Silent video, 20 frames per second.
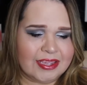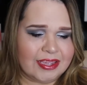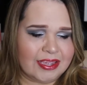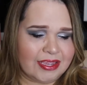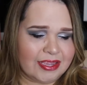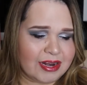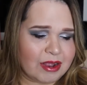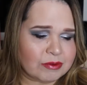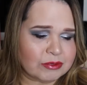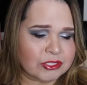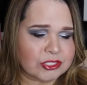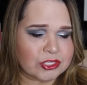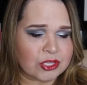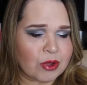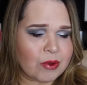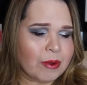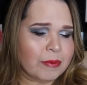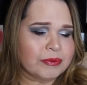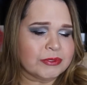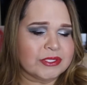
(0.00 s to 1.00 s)
and i was
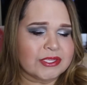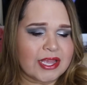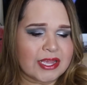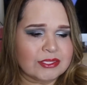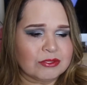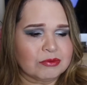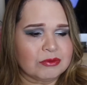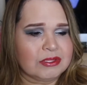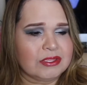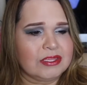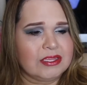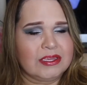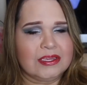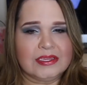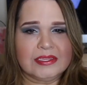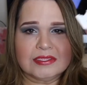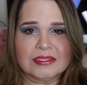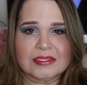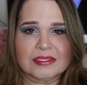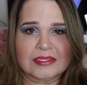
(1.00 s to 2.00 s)
so obsessed with
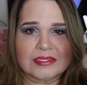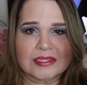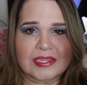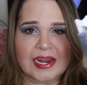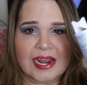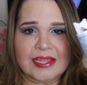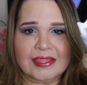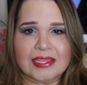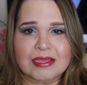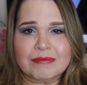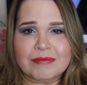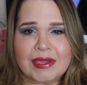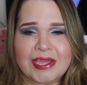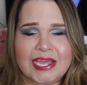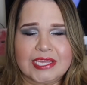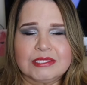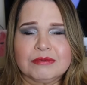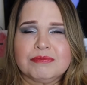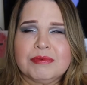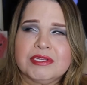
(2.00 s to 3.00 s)
these that i think my
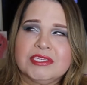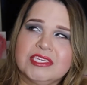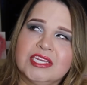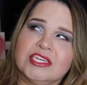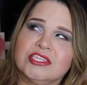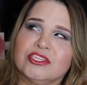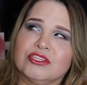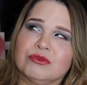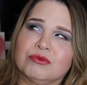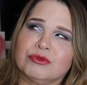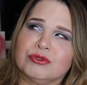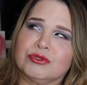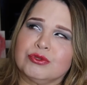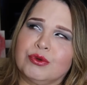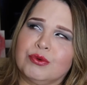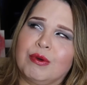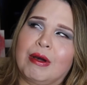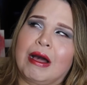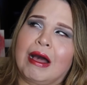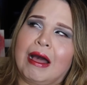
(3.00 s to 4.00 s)
expectation was
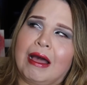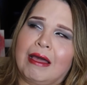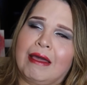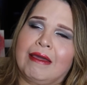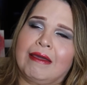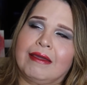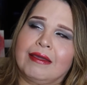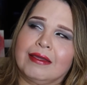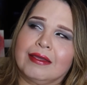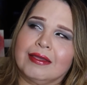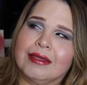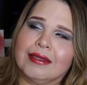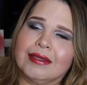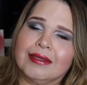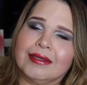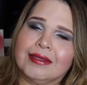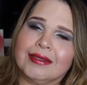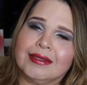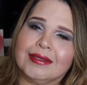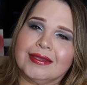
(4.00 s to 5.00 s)
so high
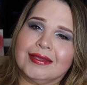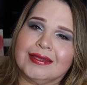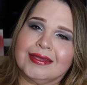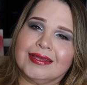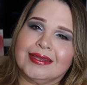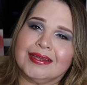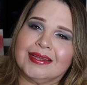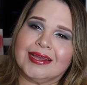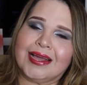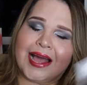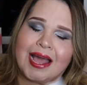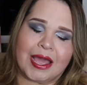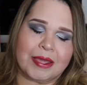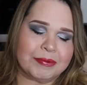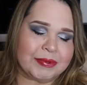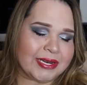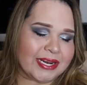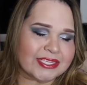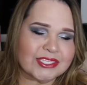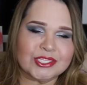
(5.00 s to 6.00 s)
i
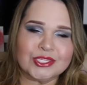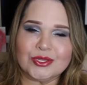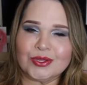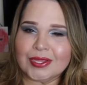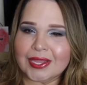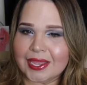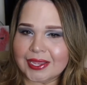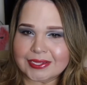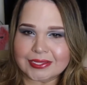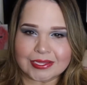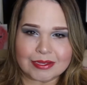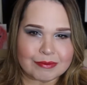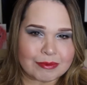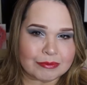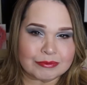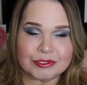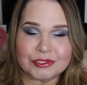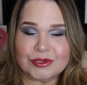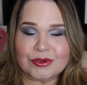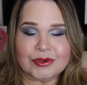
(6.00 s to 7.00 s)
mean i still like them
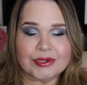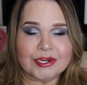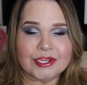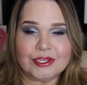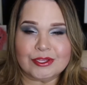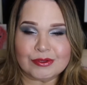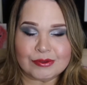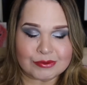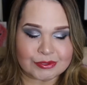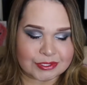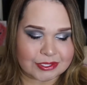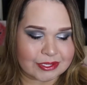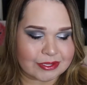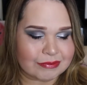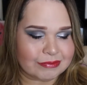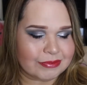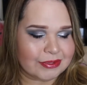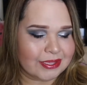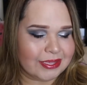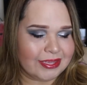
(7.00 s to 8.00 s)
i'm still going to use
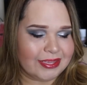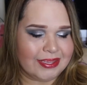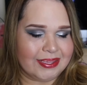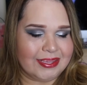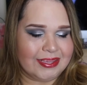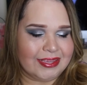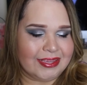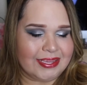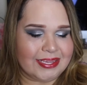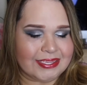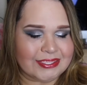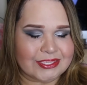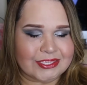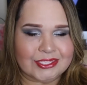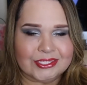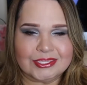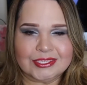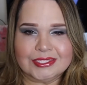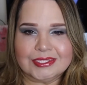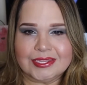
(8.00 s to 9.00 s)
them it's
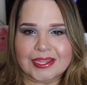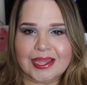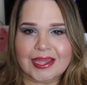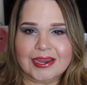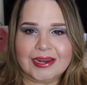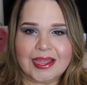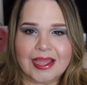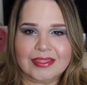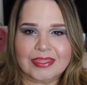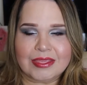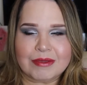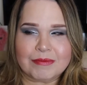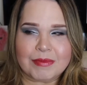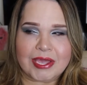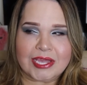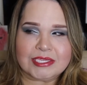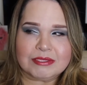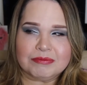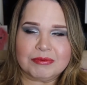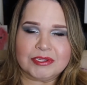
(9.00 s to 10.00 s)
just that i think
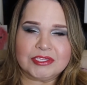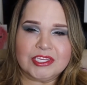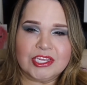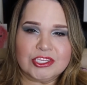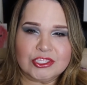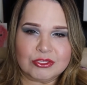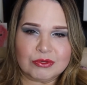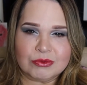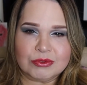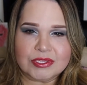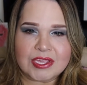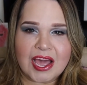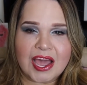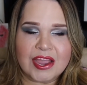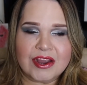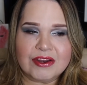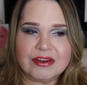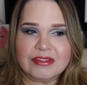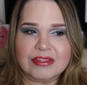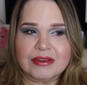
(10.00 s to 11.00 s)
my expectation was
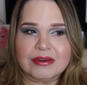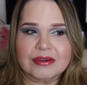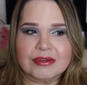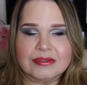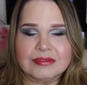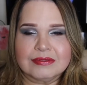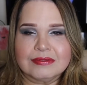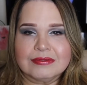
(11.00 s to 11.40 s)
higher than